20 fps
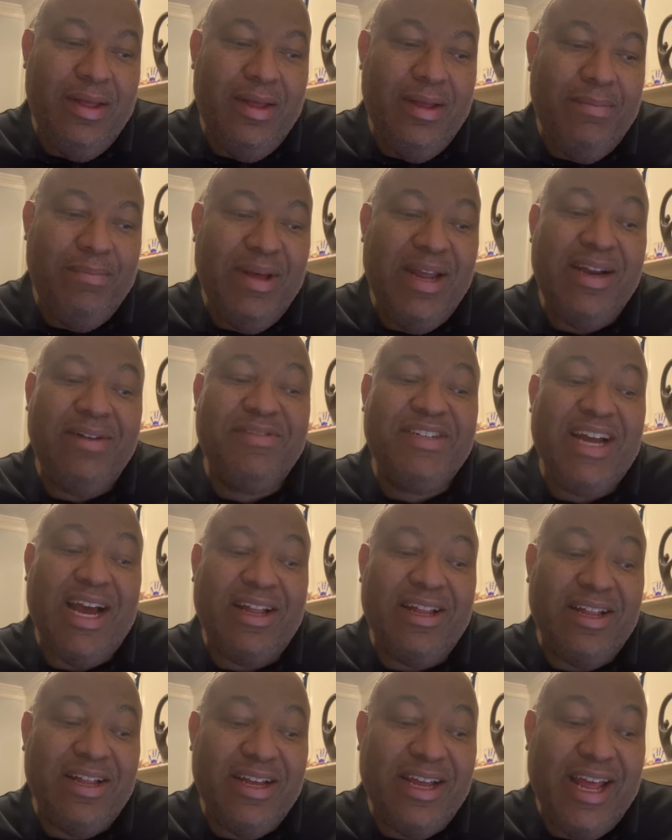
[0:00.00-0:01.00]
"Men of
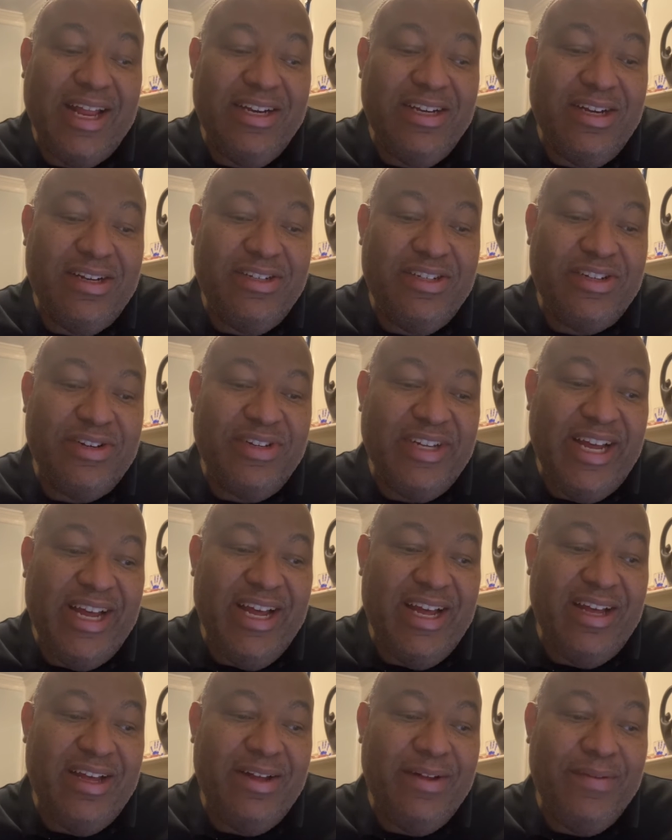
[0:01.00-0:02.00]

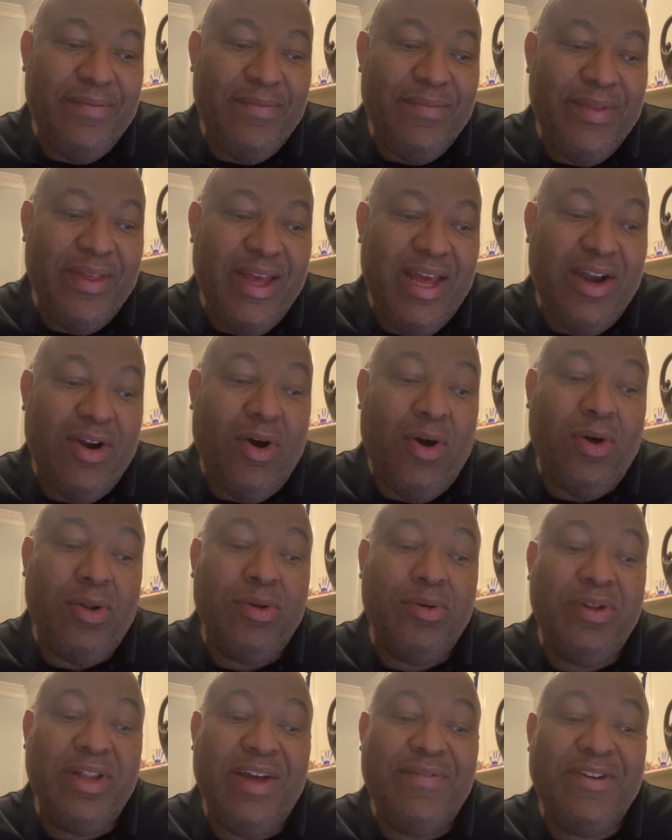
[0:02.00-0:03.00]
Judea and all who
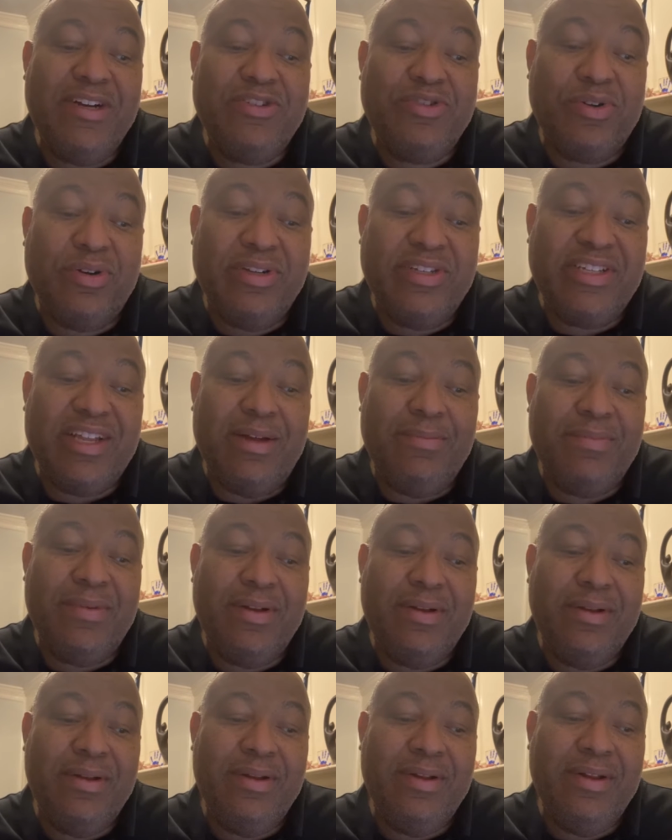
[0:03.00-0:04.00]
live in Jerusalem,
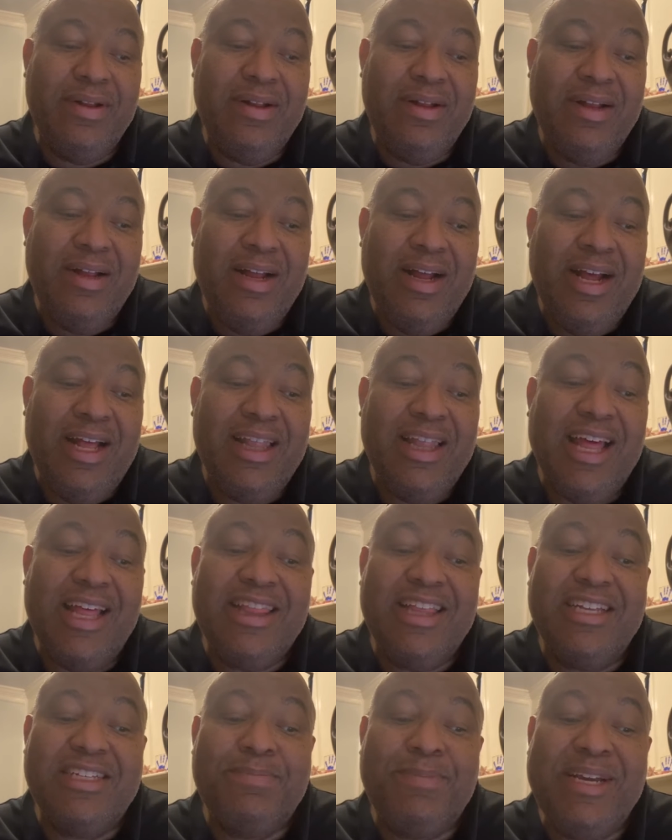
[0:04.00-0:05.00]
let
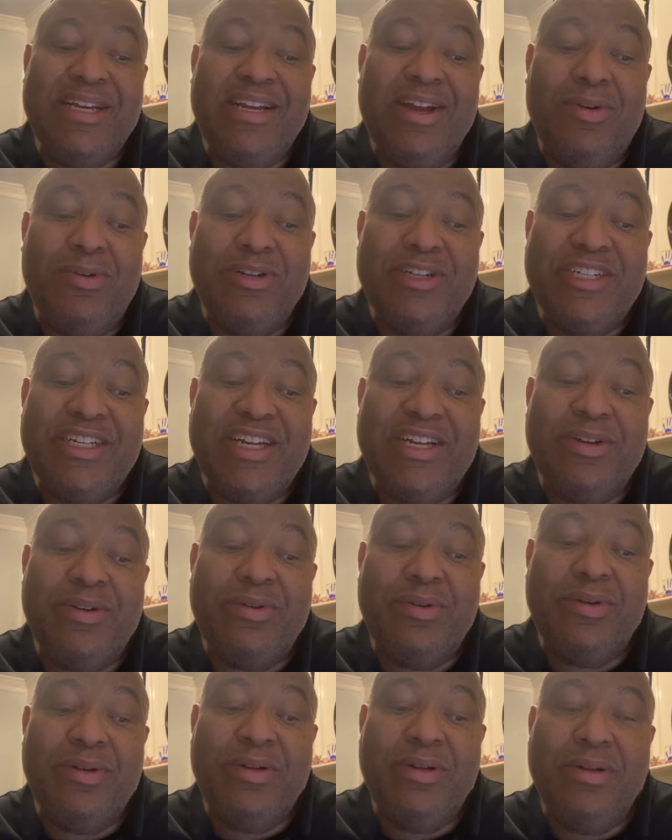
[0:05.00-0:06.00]
this be known to
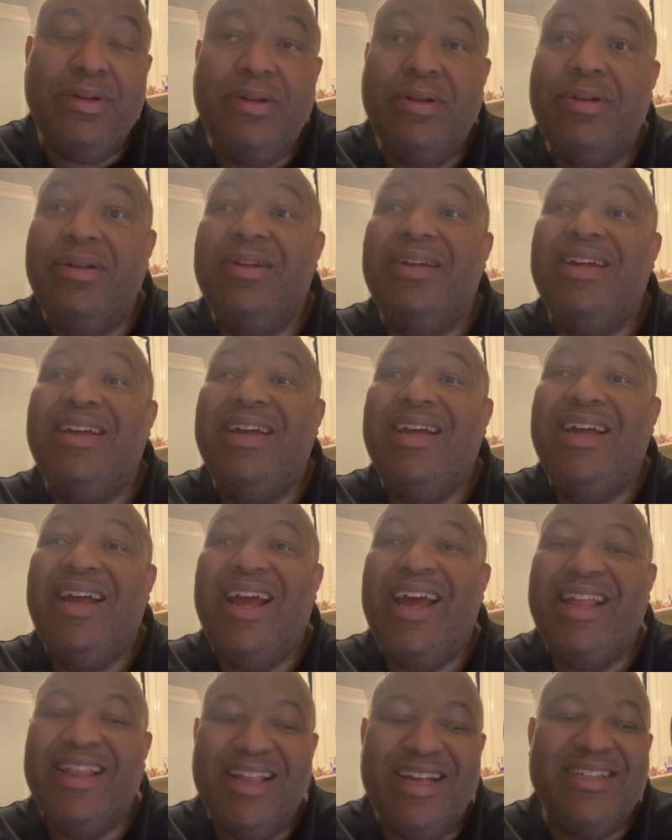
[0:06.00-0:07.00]
you,
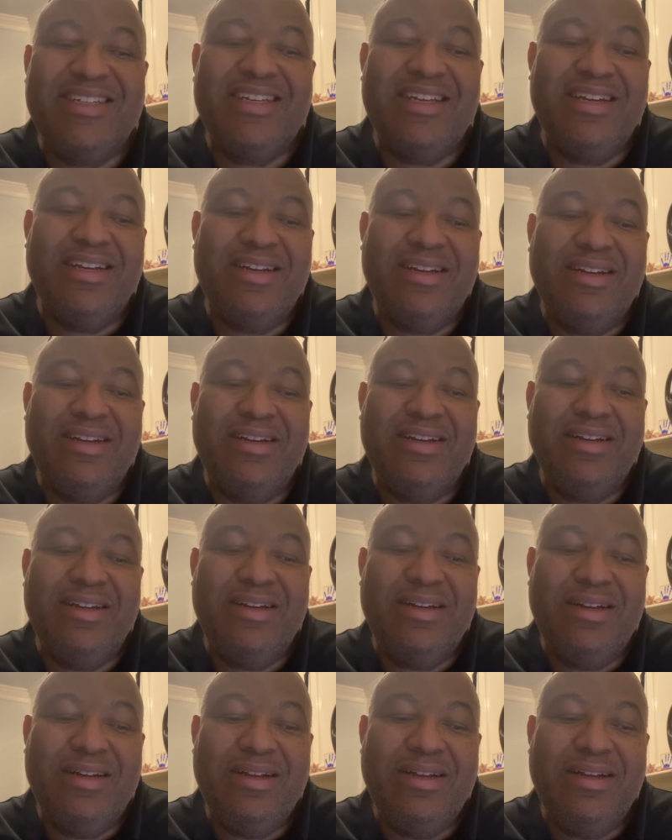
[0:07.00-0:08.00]
and listen
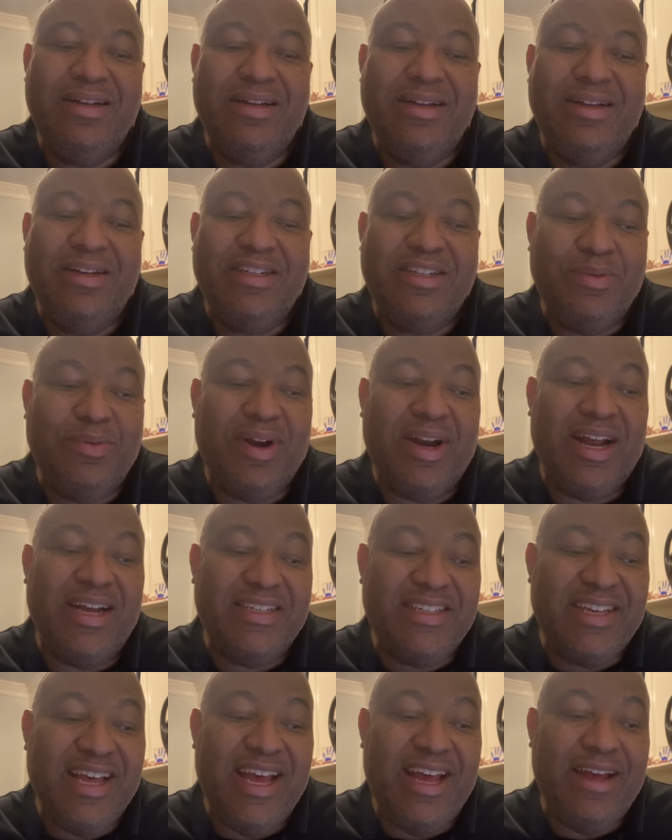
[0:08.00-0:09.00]
to what I
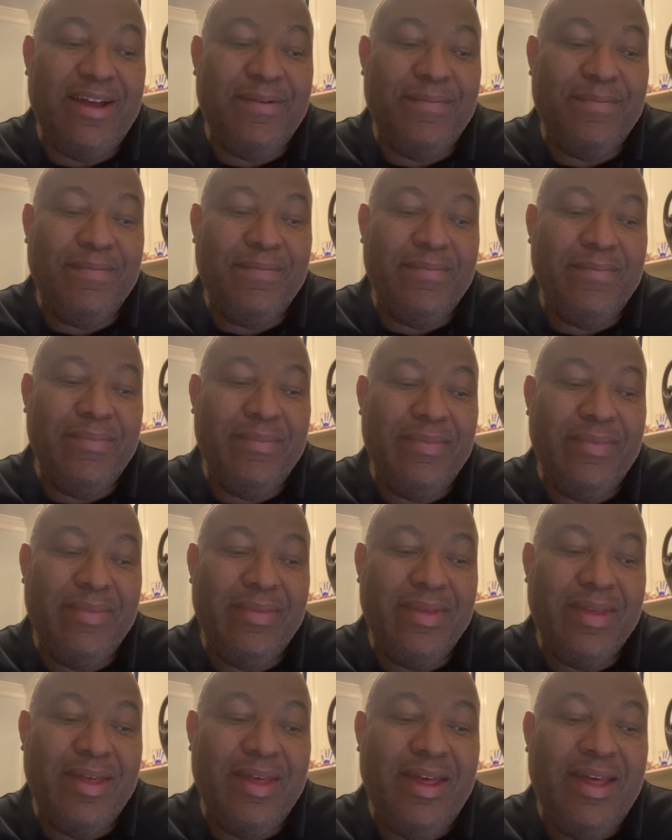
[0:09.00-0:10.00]
say.
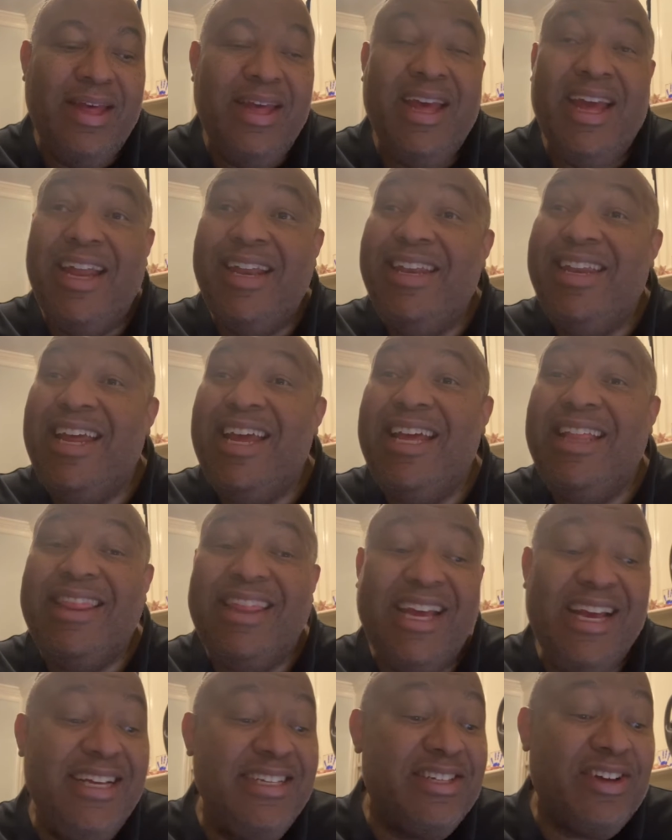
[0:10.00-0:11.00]
Indeed,
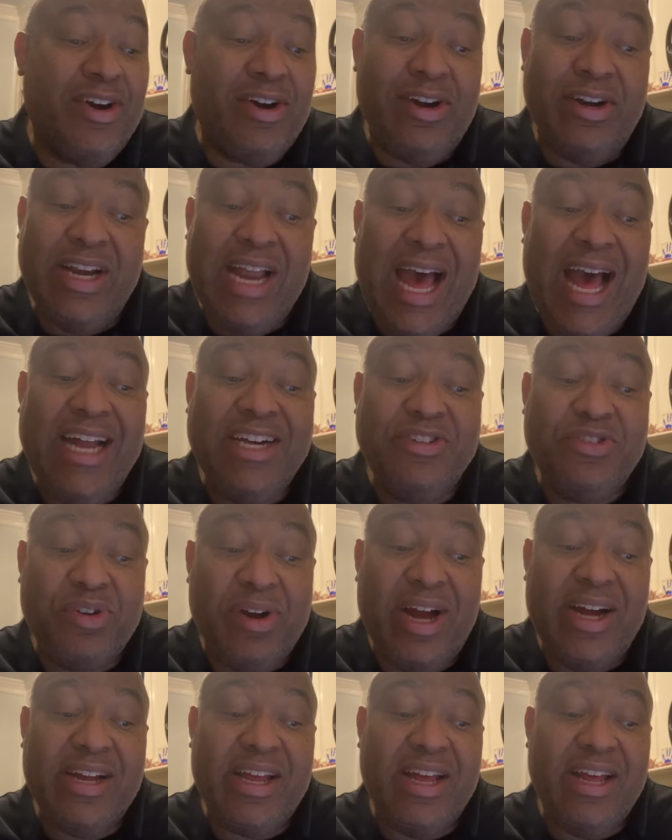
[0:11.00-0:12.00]
these are not
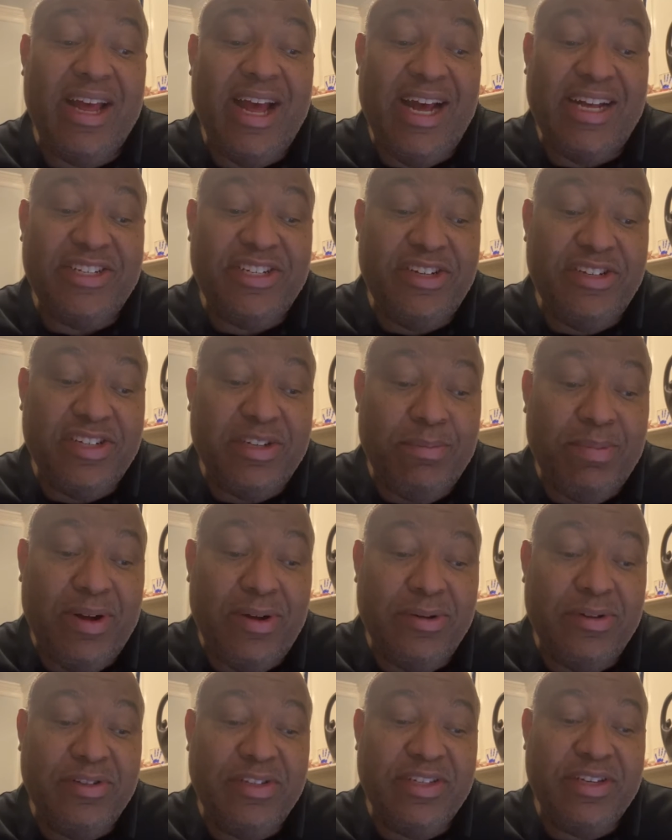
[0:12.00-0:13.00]
drunk, as you
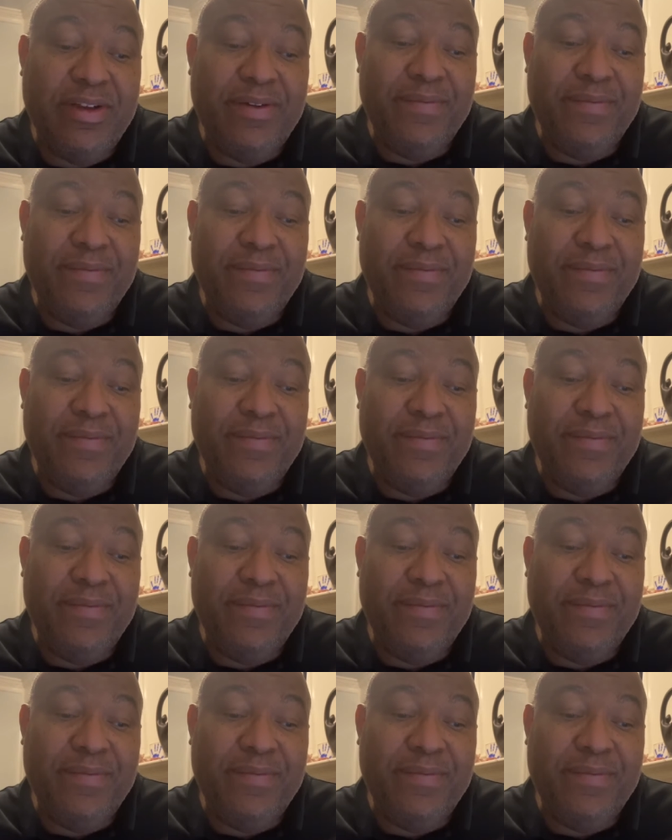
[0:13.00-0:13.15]
suppose,